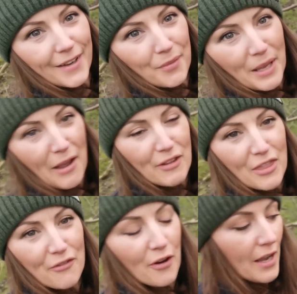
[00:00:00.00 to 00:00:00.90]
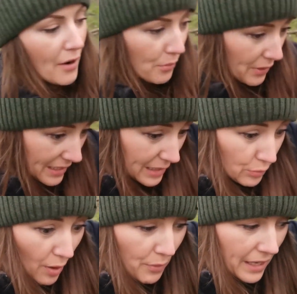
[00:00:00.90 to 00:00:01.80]
I'll be having the fire. This is
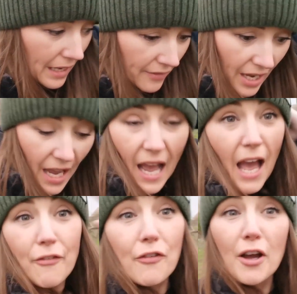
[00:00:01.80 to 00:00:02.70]
where we have